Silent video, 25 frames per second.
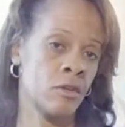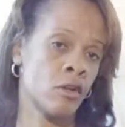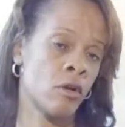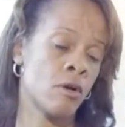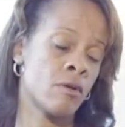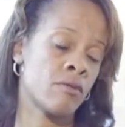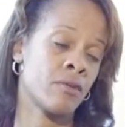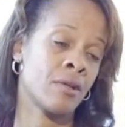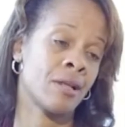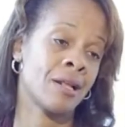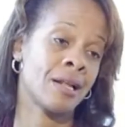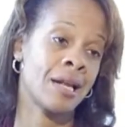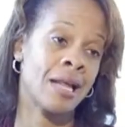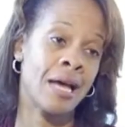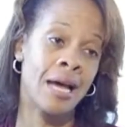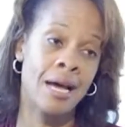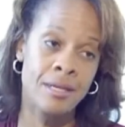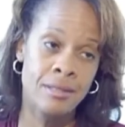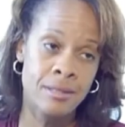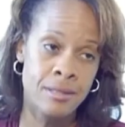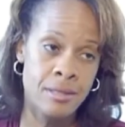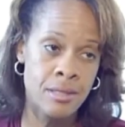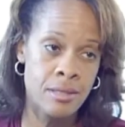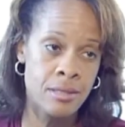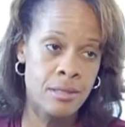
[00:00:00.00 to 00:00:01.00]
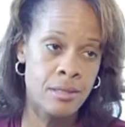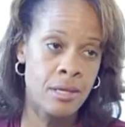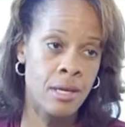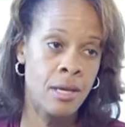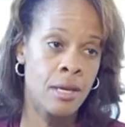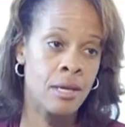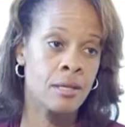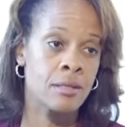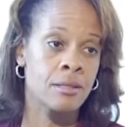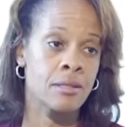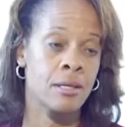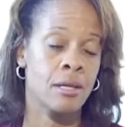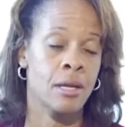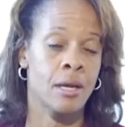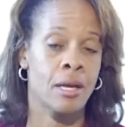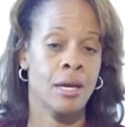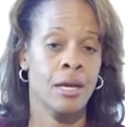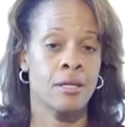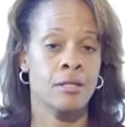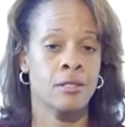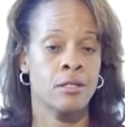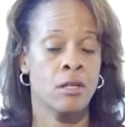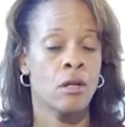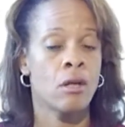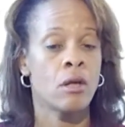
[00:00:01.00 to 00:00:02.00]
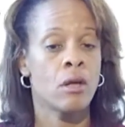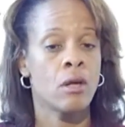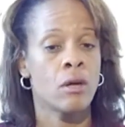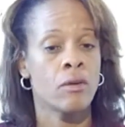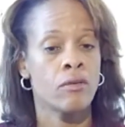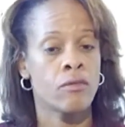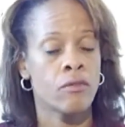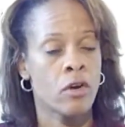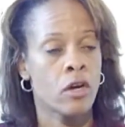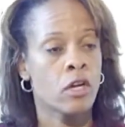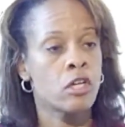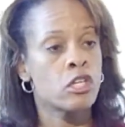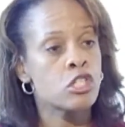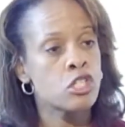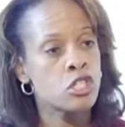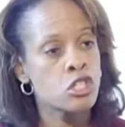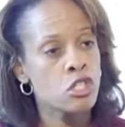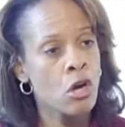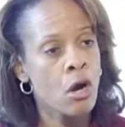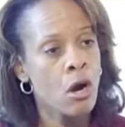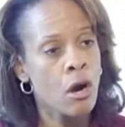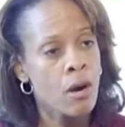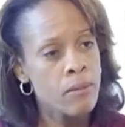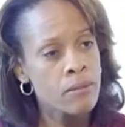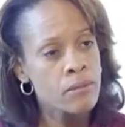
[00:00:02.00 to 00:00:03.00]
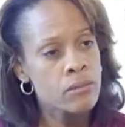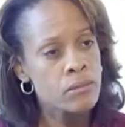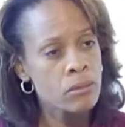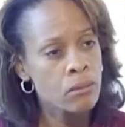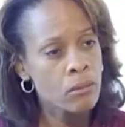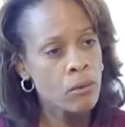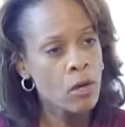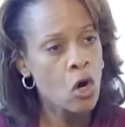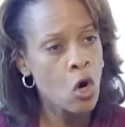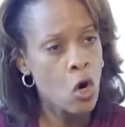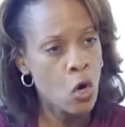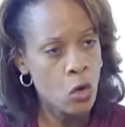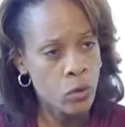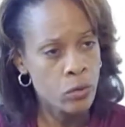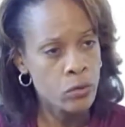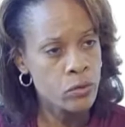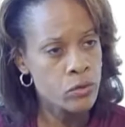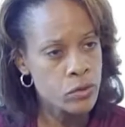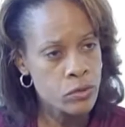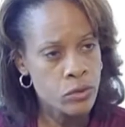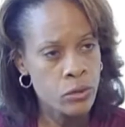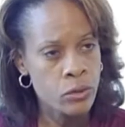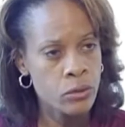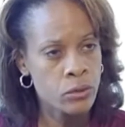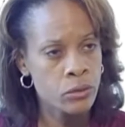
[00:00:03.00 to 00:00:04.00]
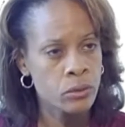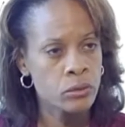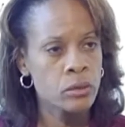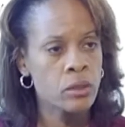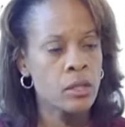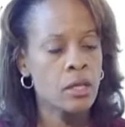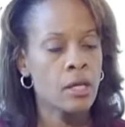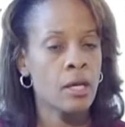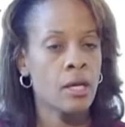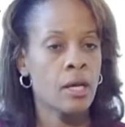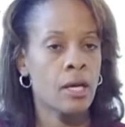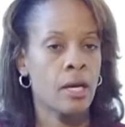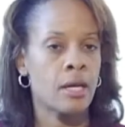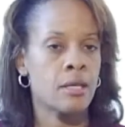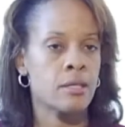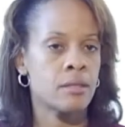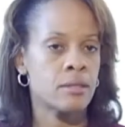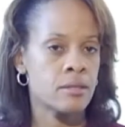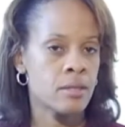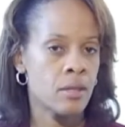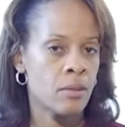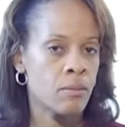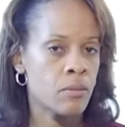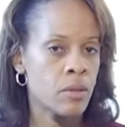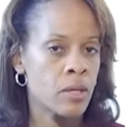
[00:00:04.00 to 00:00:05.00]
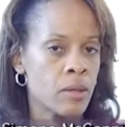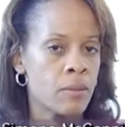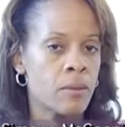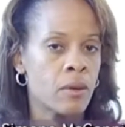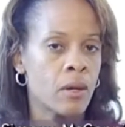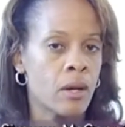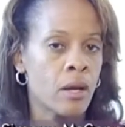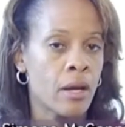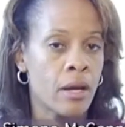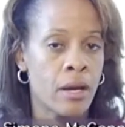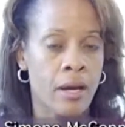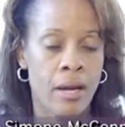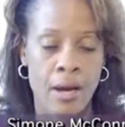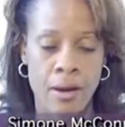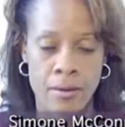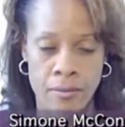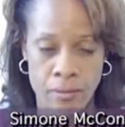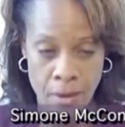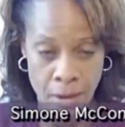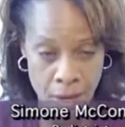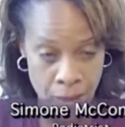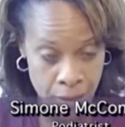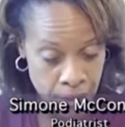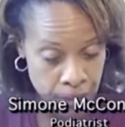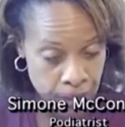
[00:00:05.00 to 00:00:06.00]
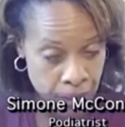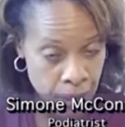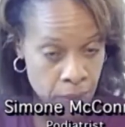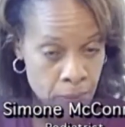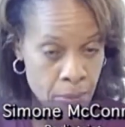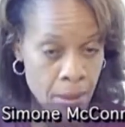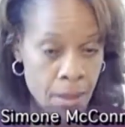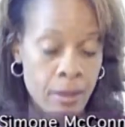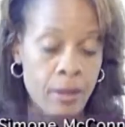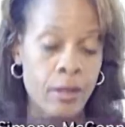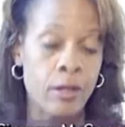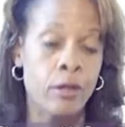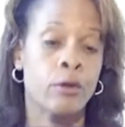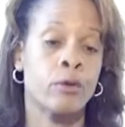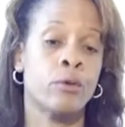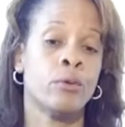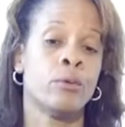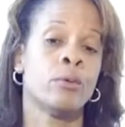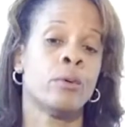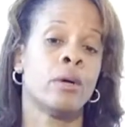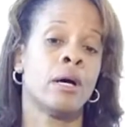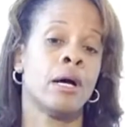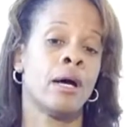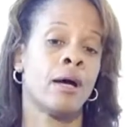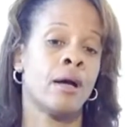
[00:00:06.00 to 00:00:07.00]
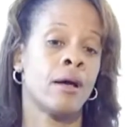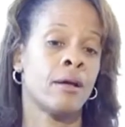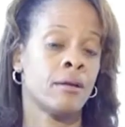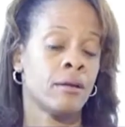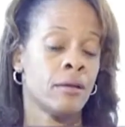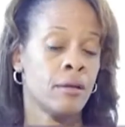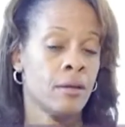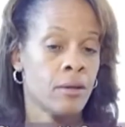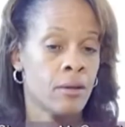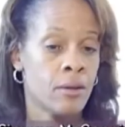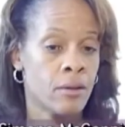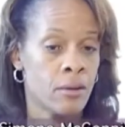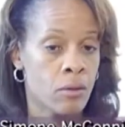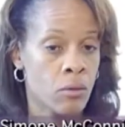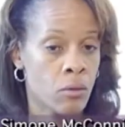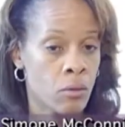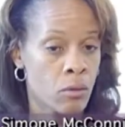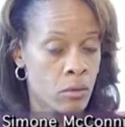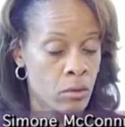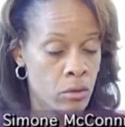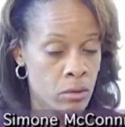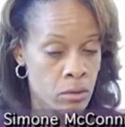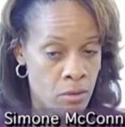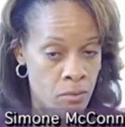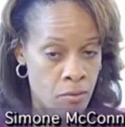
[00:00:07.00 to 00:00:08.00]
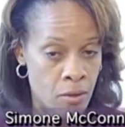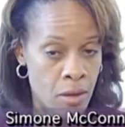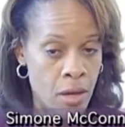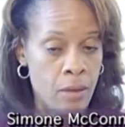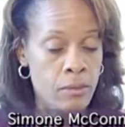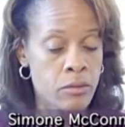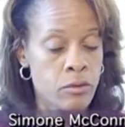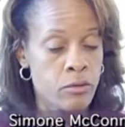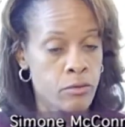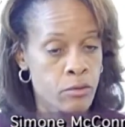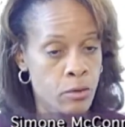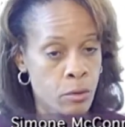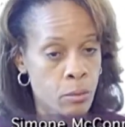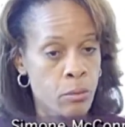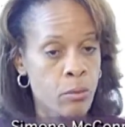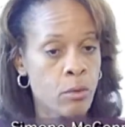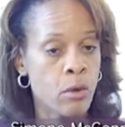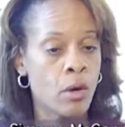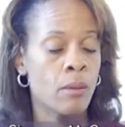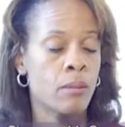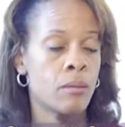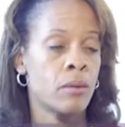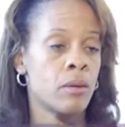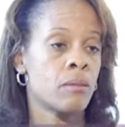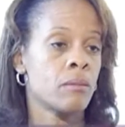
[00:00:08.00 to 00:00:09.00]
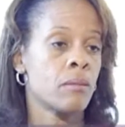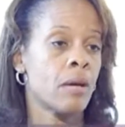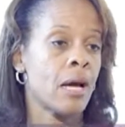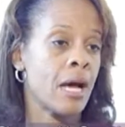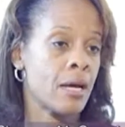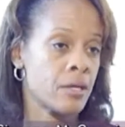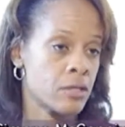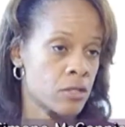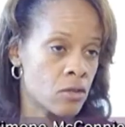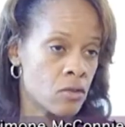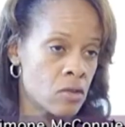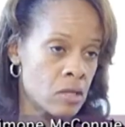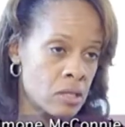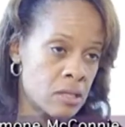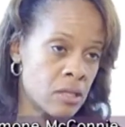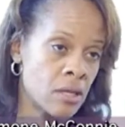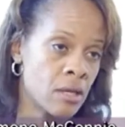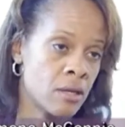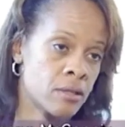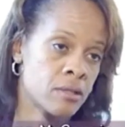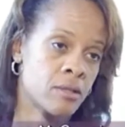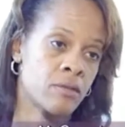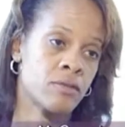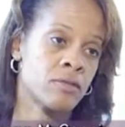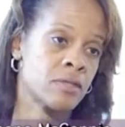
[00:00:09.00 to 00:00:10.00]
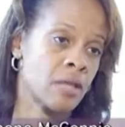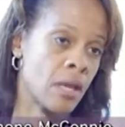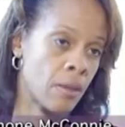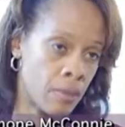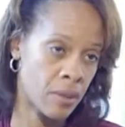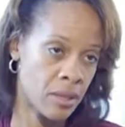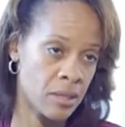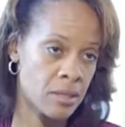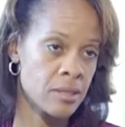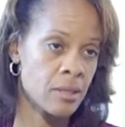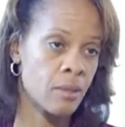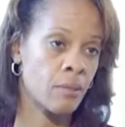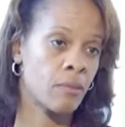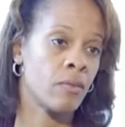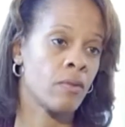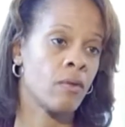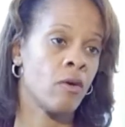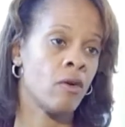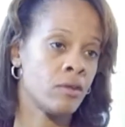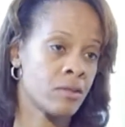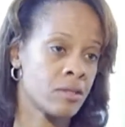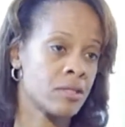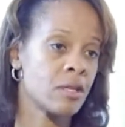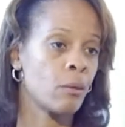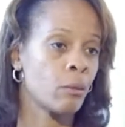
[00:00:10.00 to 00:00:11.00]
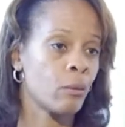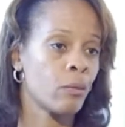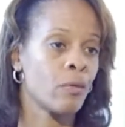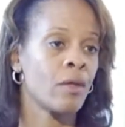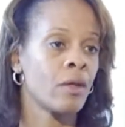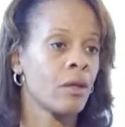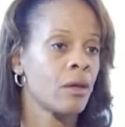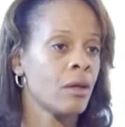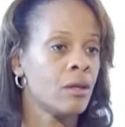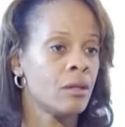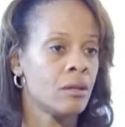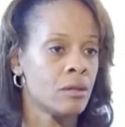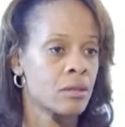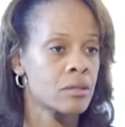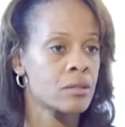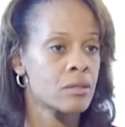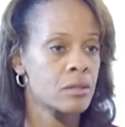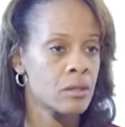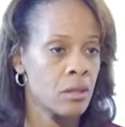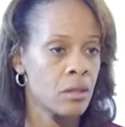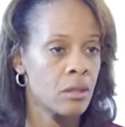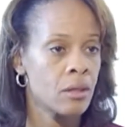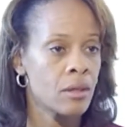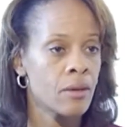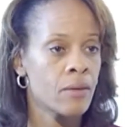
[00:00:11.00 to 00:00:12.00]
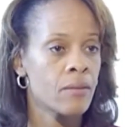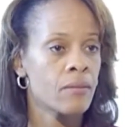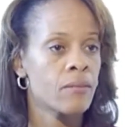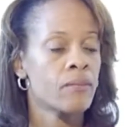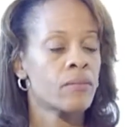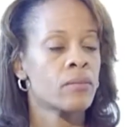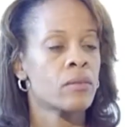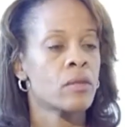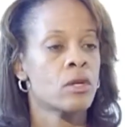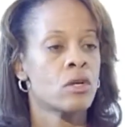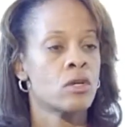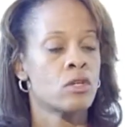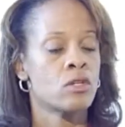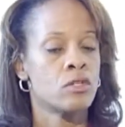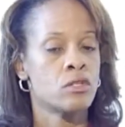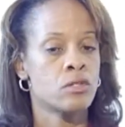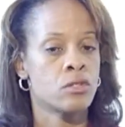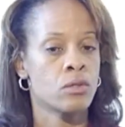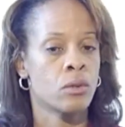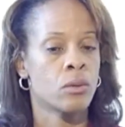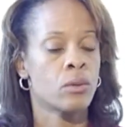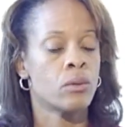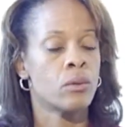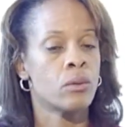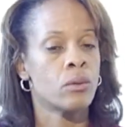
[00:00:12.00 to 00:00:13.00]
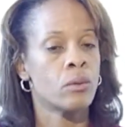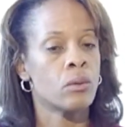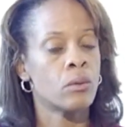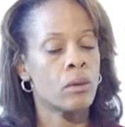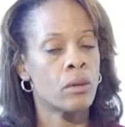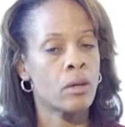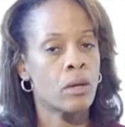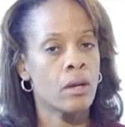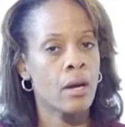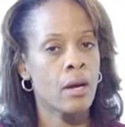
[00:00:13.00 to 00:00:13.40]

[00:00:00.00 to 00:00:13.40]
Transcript: a lot of glass these days, and it has very sharp coral stone. And some people, I have had a diabetic who had developed a foot problem as a result of stepping on something in the sea. So,